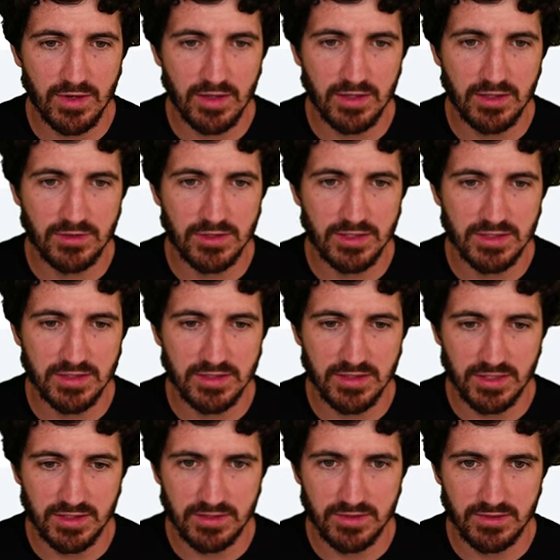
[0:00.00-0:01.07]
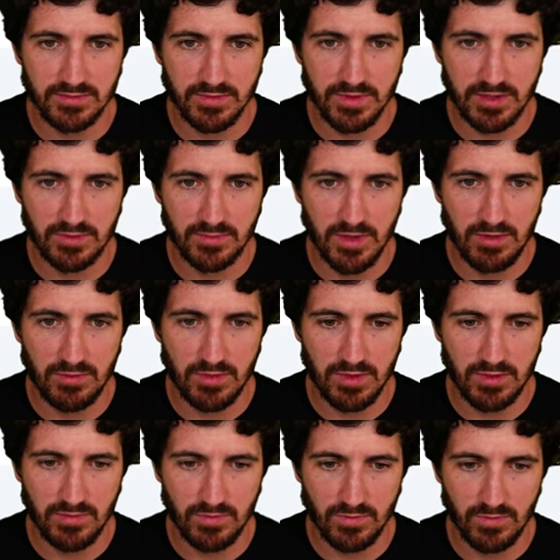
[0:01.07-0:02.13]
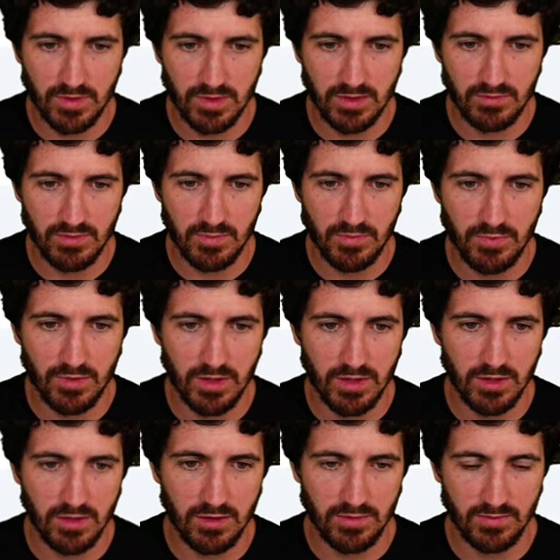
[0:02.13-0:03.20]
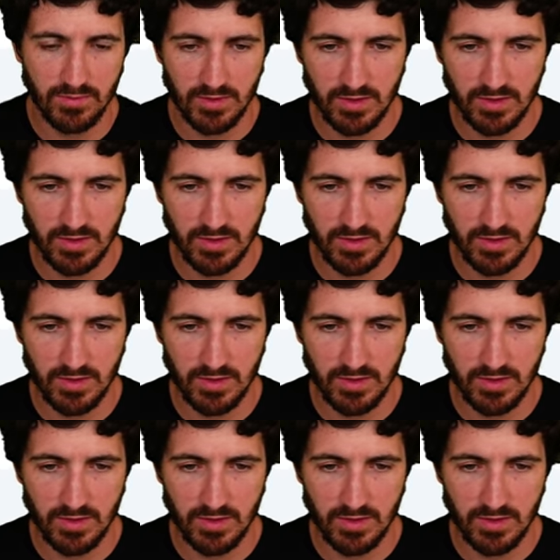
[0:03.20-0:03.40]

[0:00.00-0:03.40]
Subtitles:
106, and maybe we can even put it here.